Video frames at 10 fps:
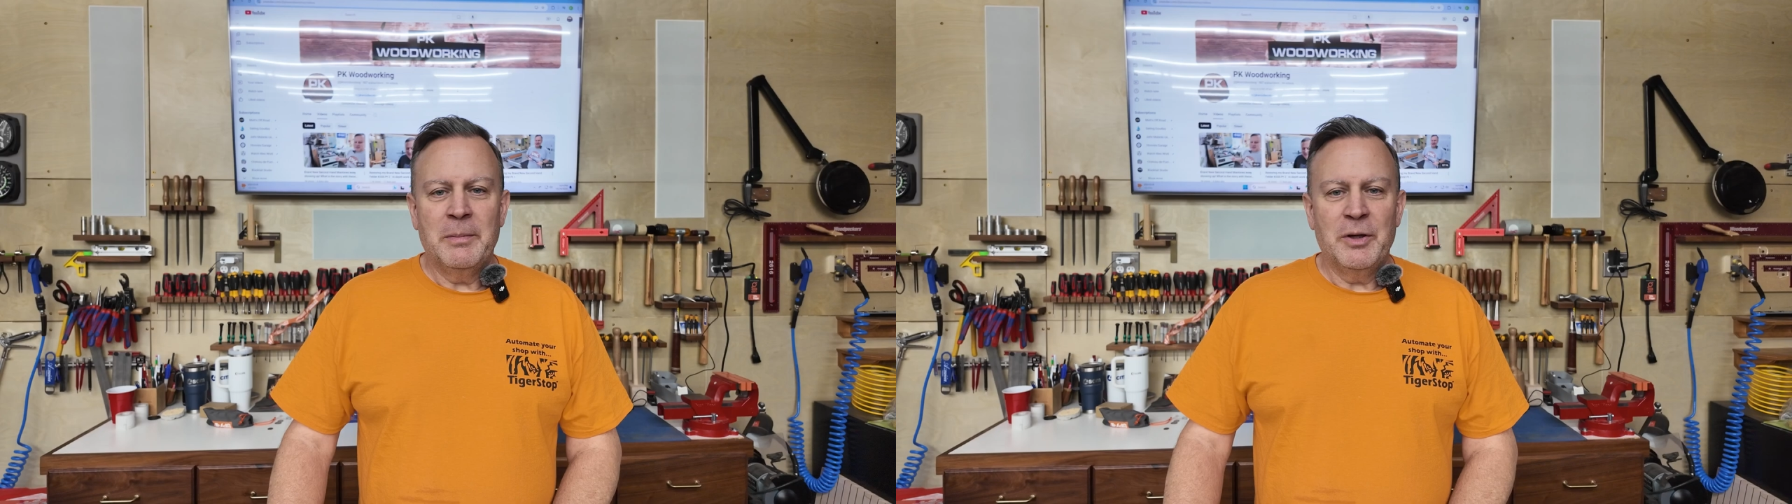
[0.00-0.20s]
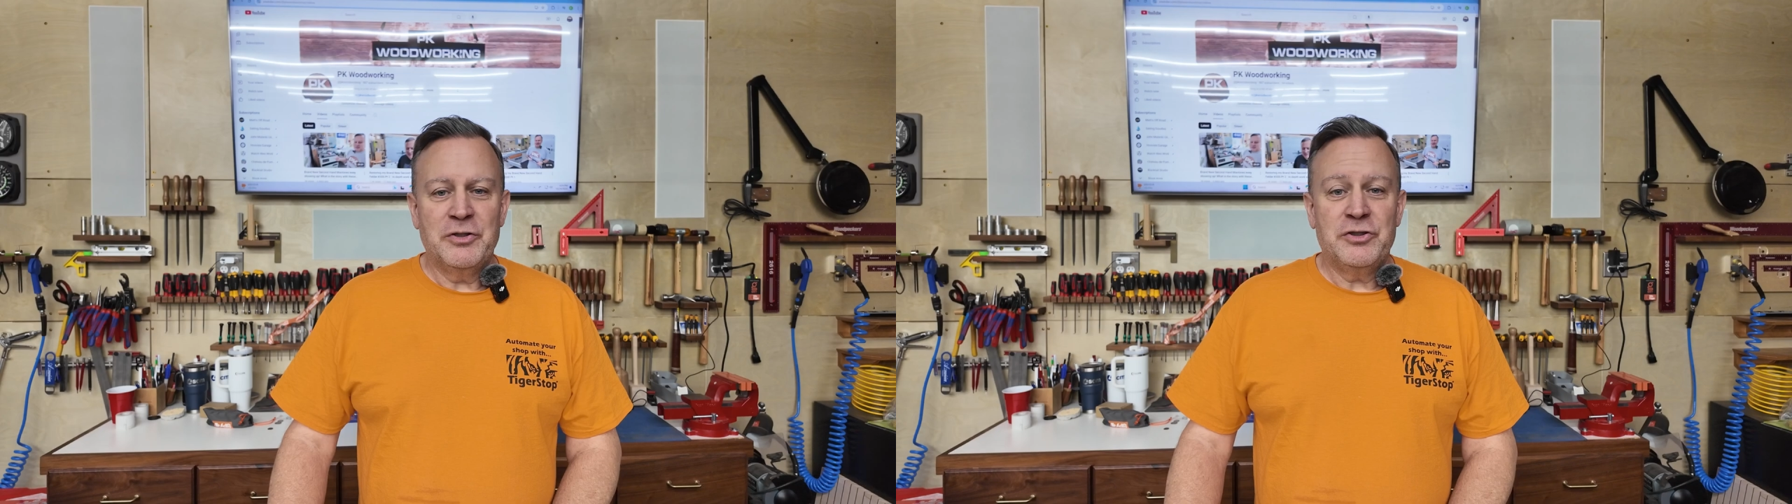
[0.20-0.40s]

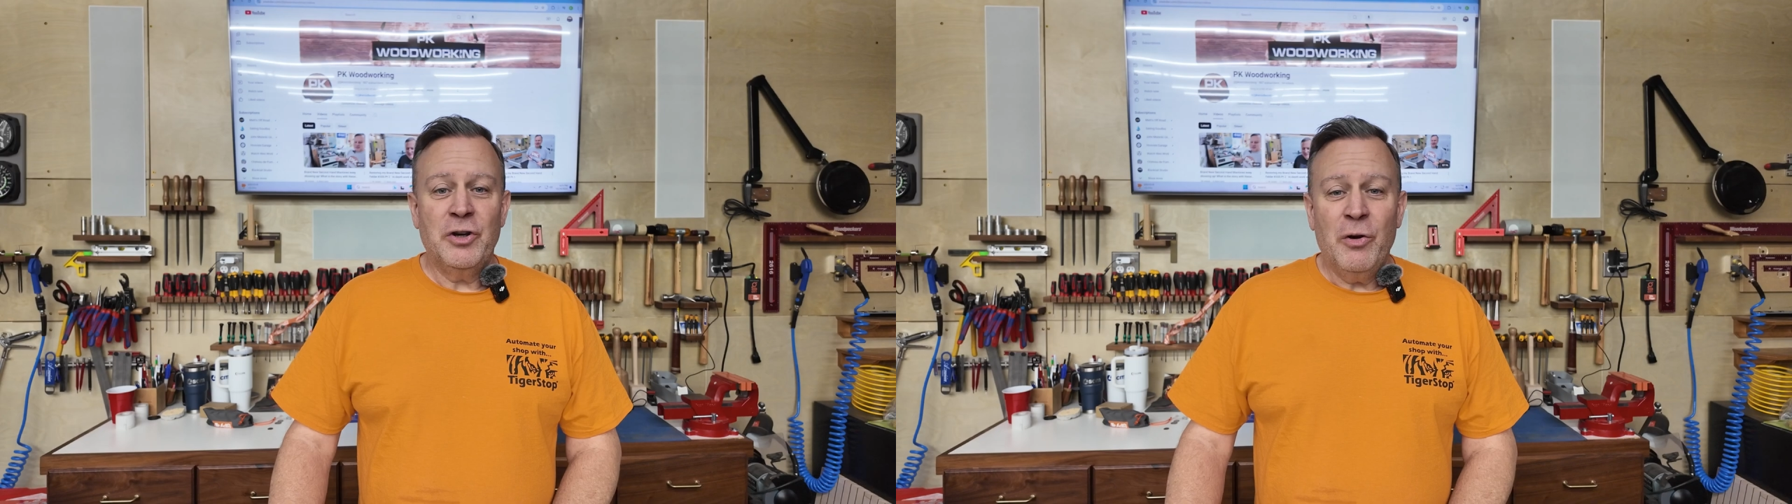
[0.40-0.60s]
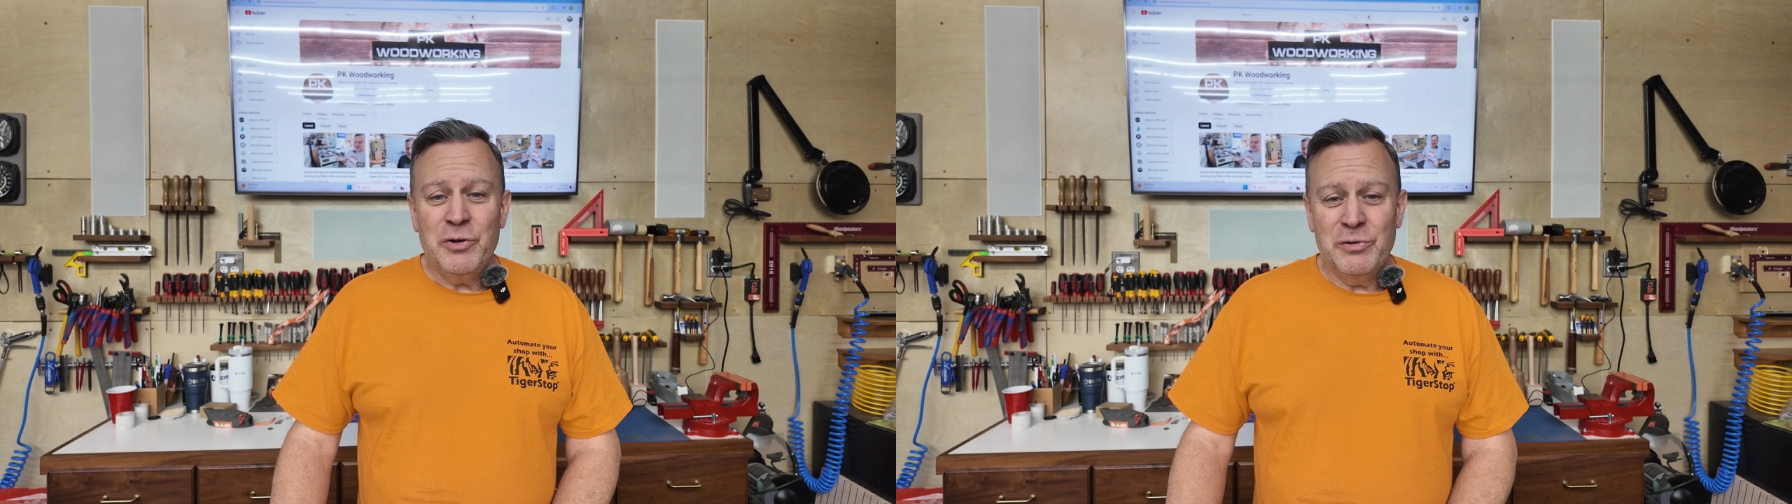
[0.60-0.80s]
able to
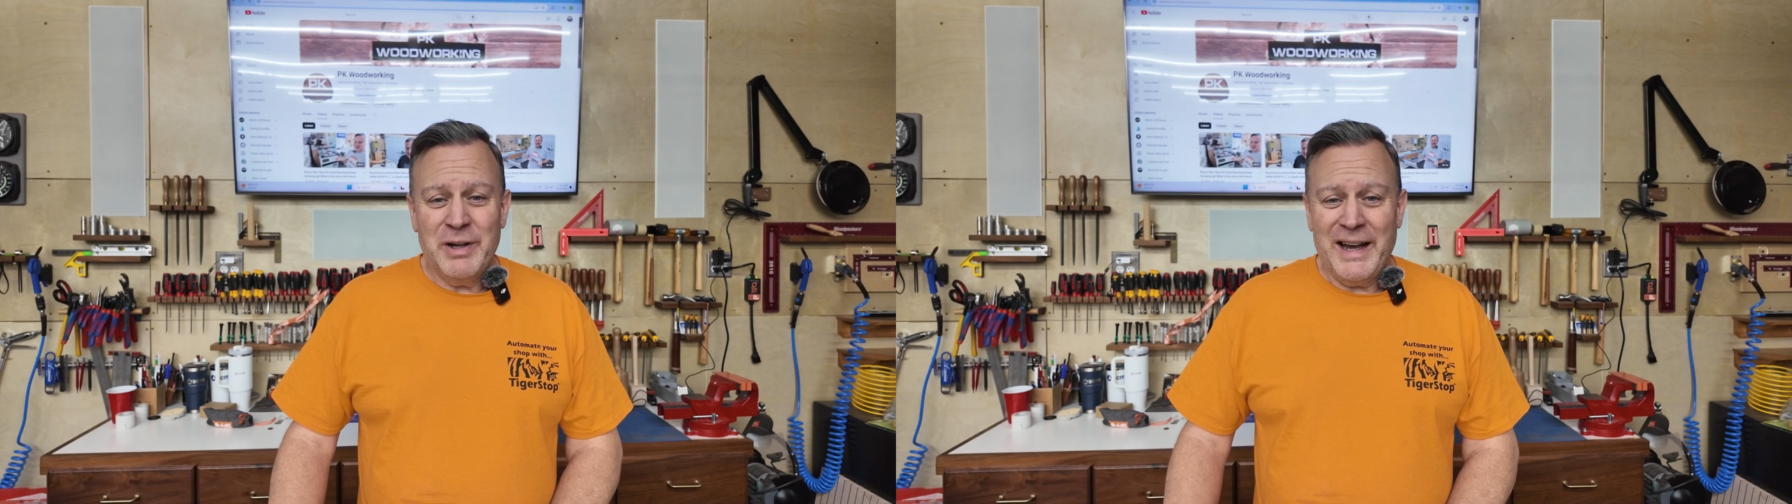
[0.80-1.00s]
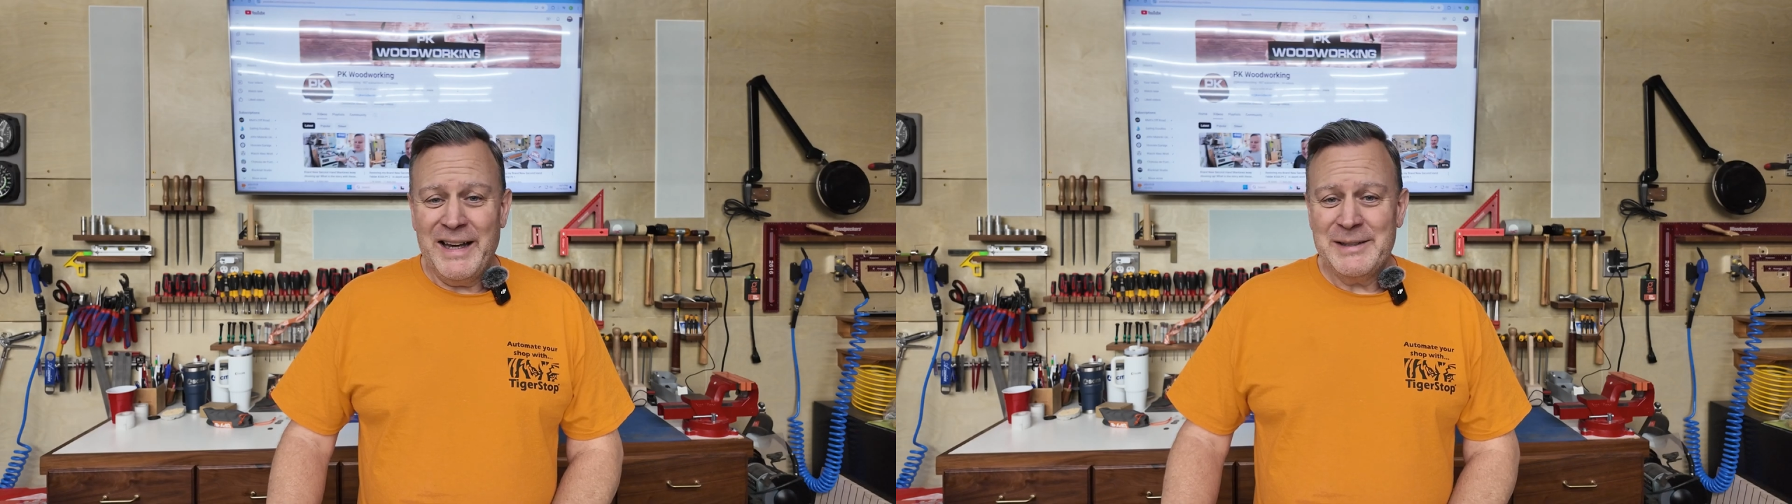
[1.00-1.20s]
show you
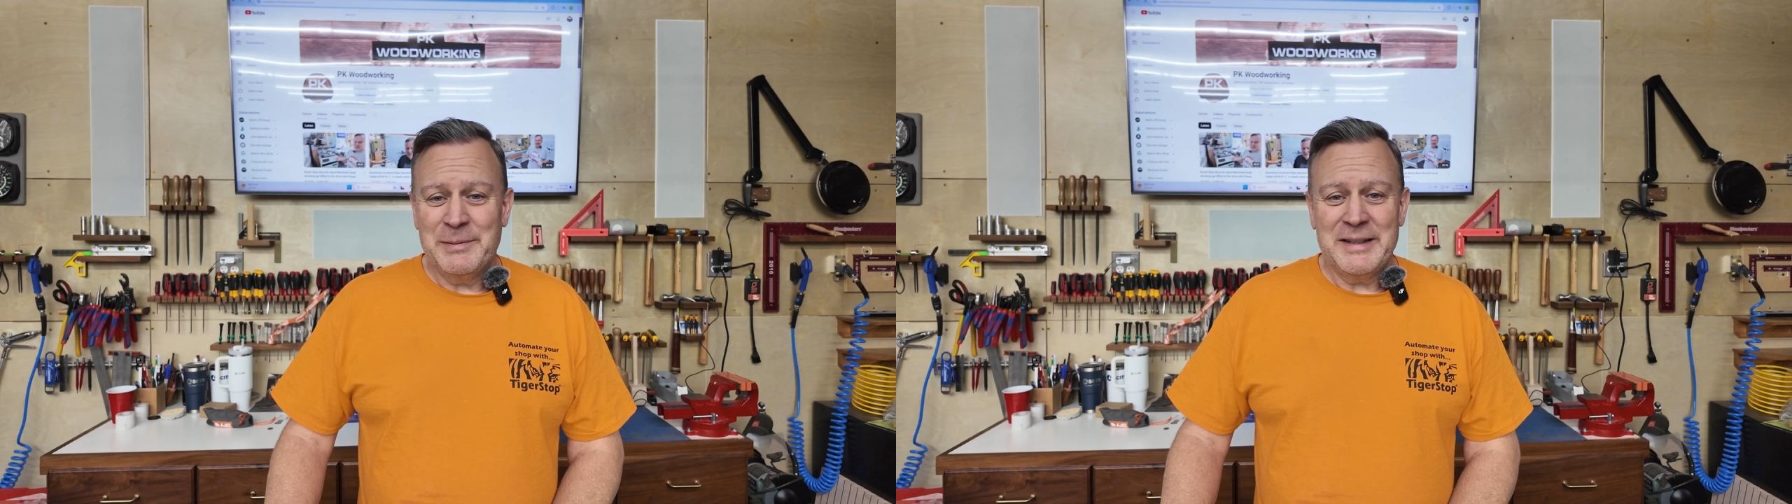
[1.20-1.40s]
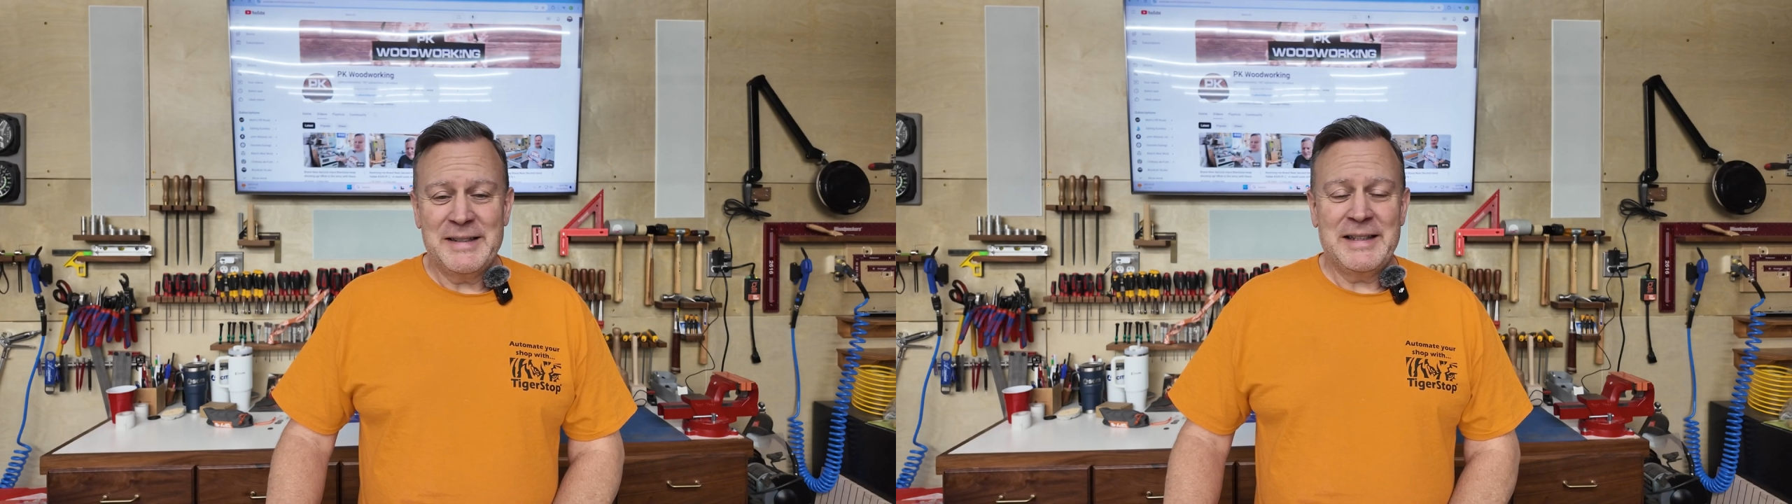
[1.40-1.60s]
guys
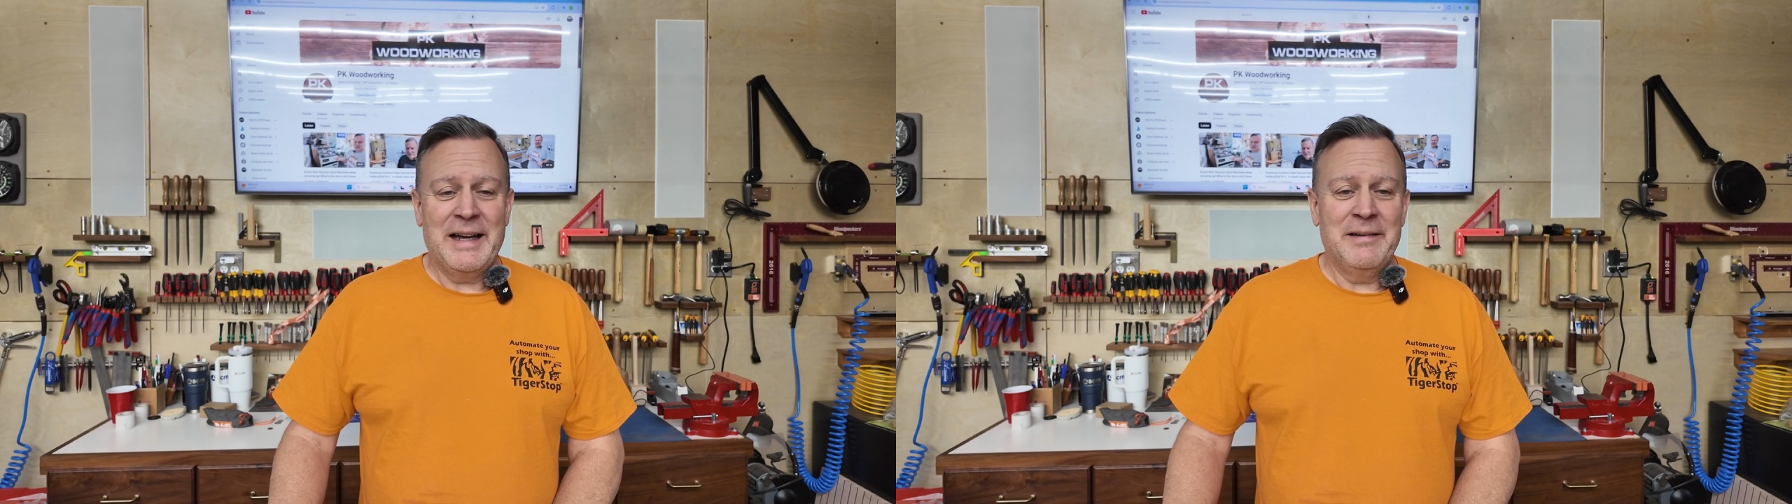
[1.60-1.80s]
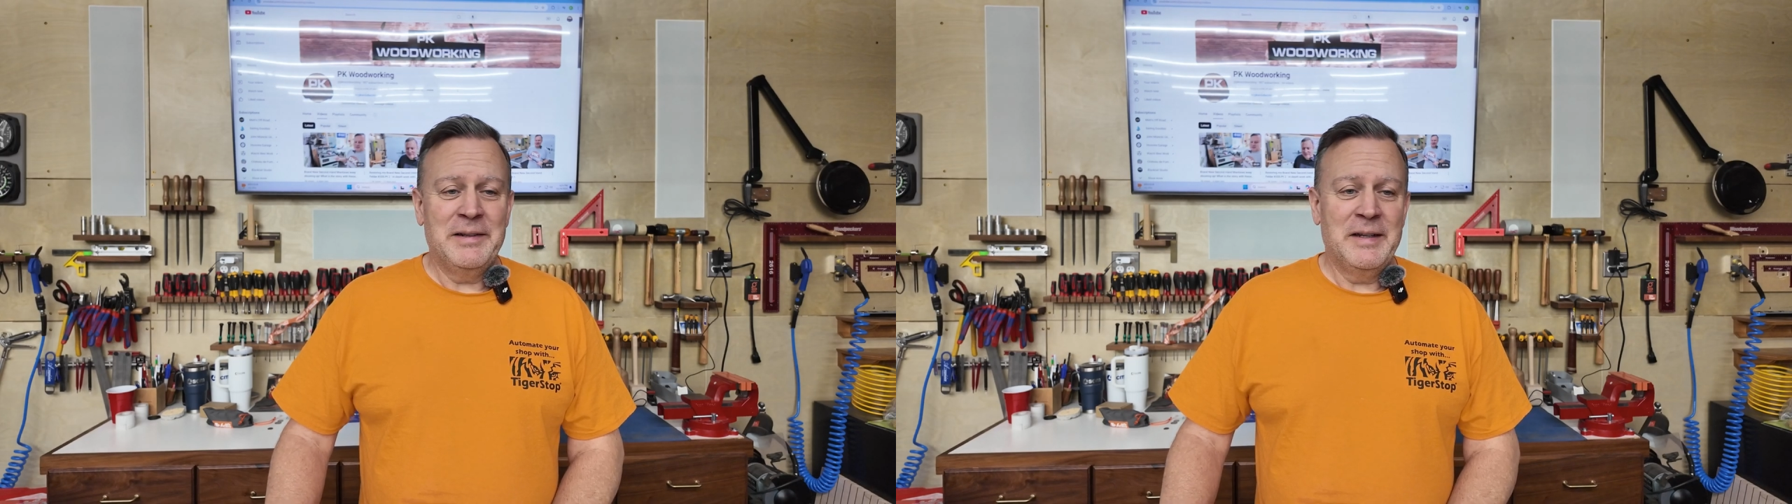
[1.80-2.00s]
what the
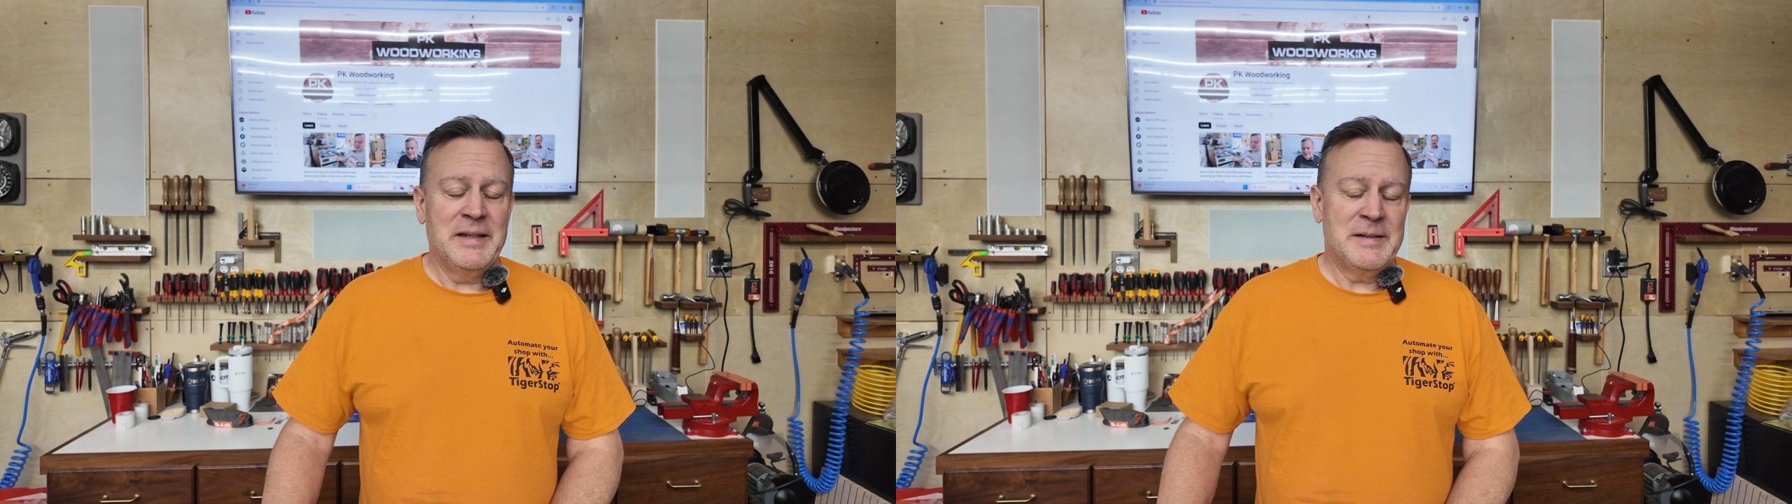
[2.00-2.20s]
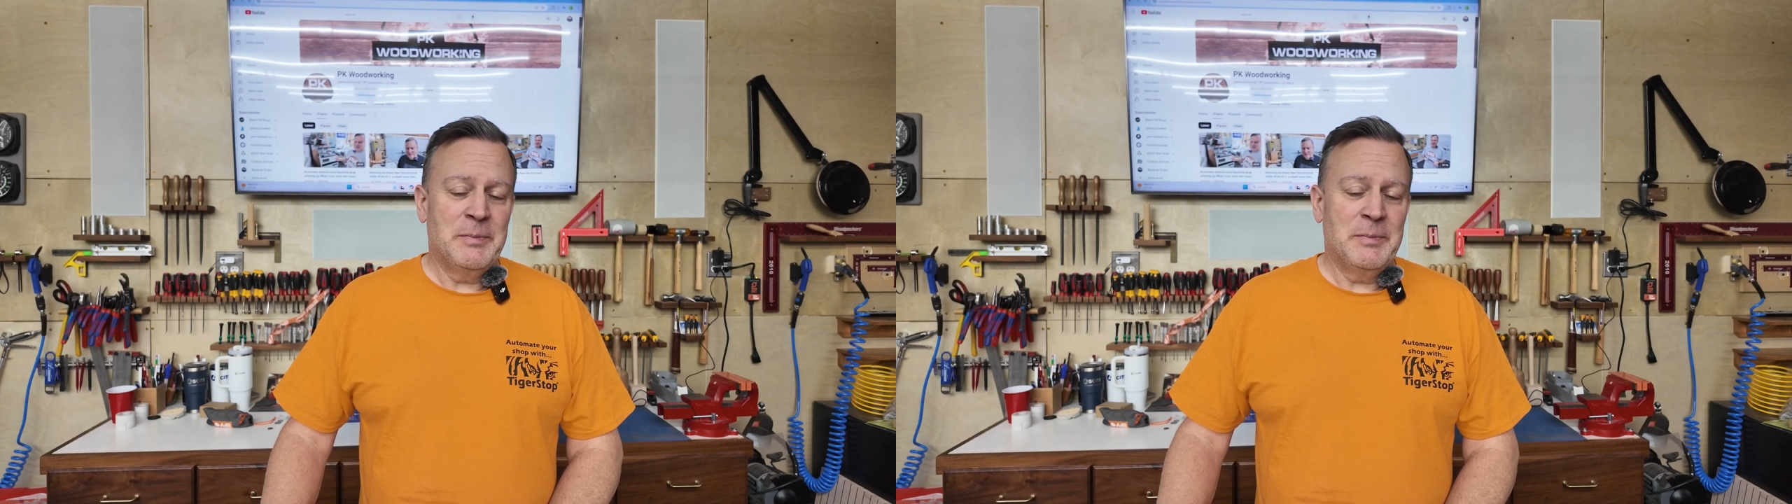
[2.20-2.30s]
sound is,